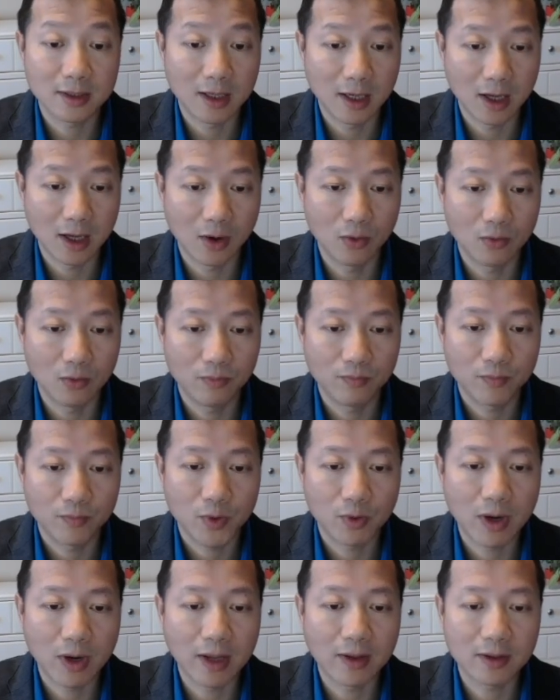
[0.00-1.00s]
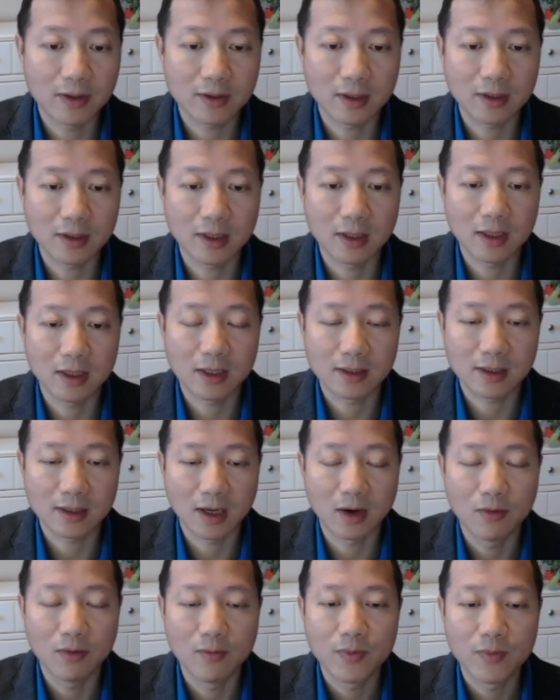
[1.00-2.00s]
is low, right? The certainty is
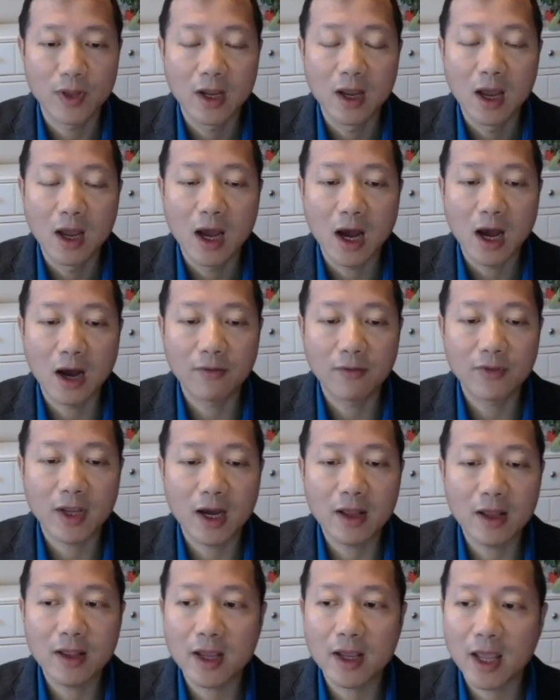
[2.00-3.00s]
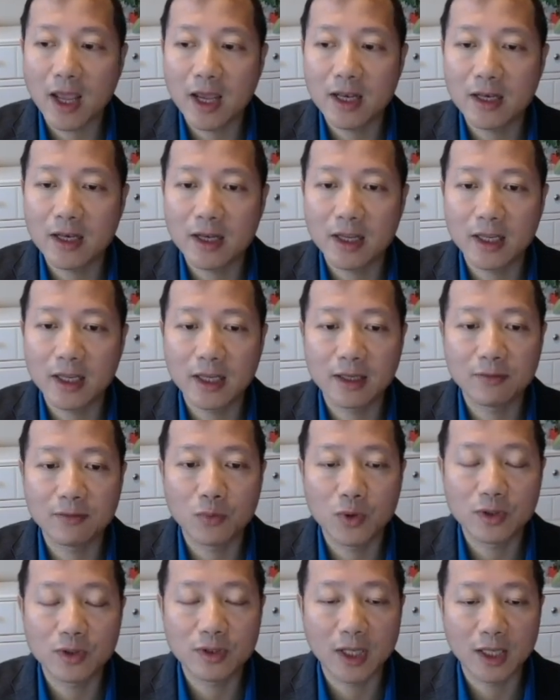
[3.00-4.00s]
low. On the other hand,
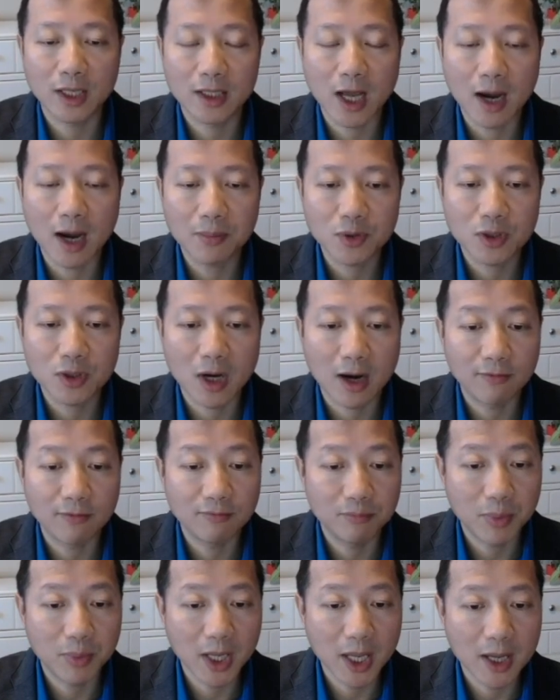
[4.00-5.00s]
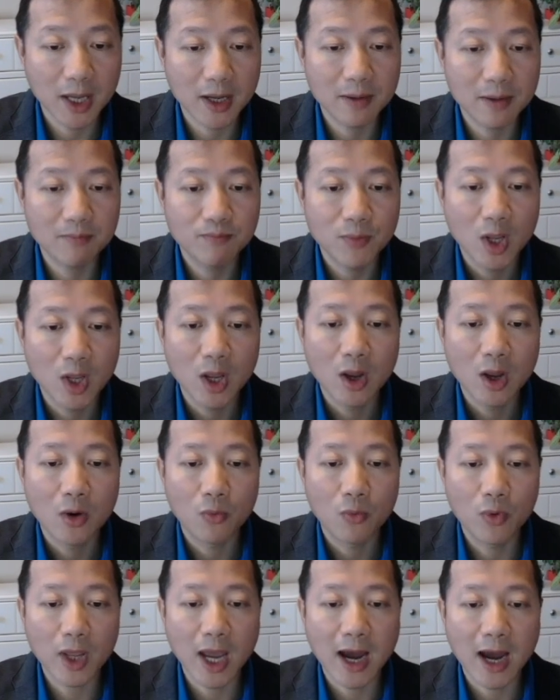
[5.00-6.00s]
with the adoption of BIM,
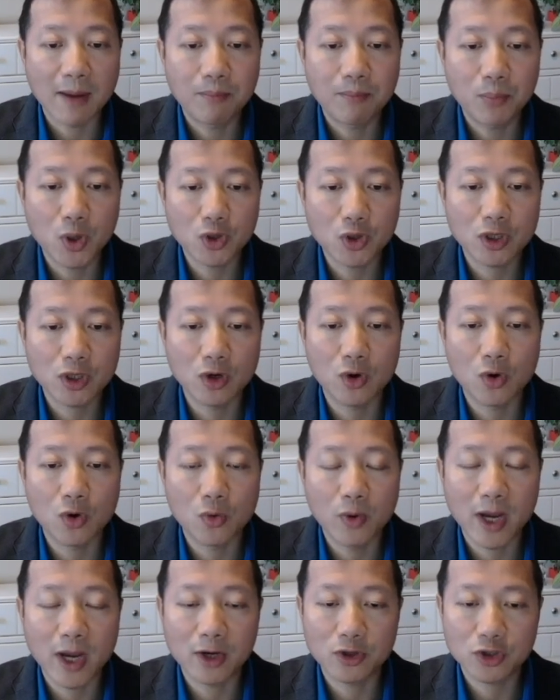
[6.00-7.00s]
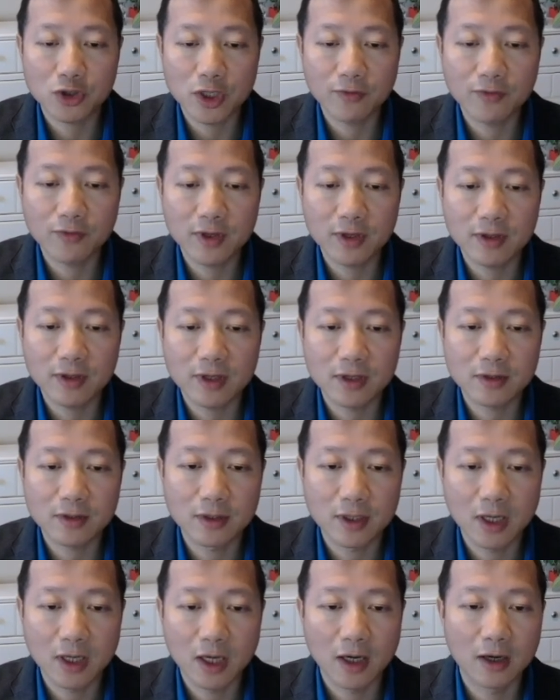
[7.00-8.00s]
we are pushing or we are shifting
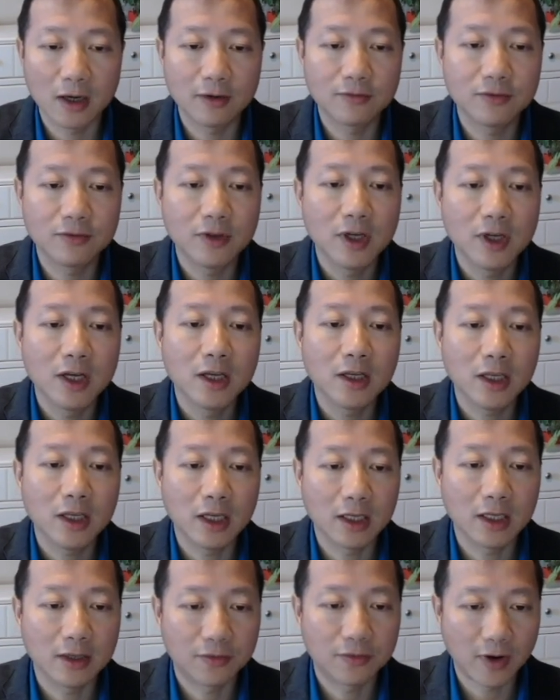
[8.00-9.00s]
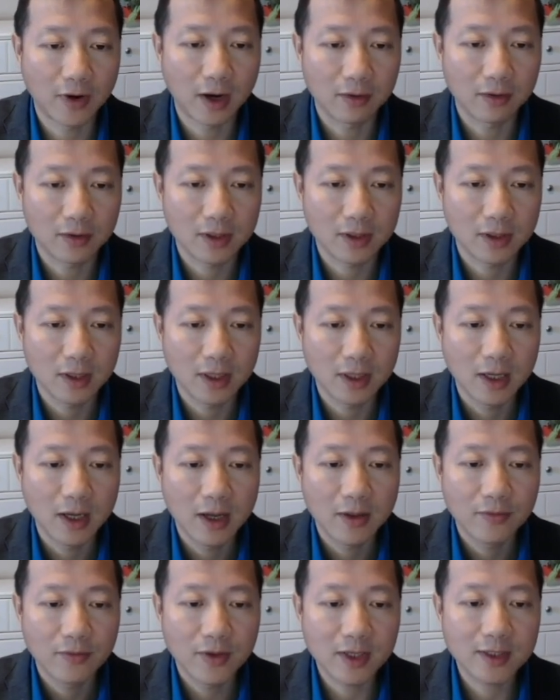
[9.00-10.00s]
this curve in the front.
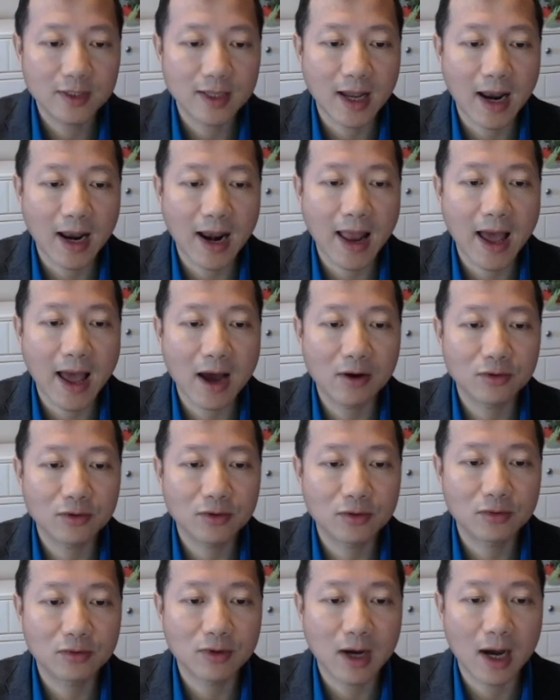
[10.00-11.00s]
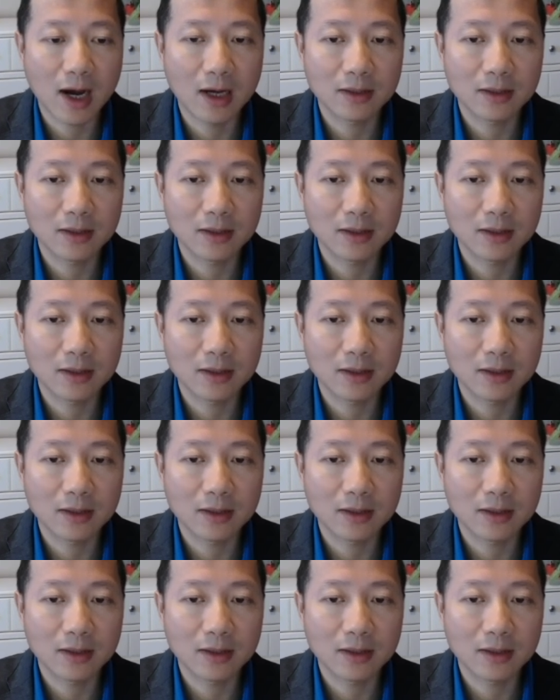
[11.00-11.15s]
This allows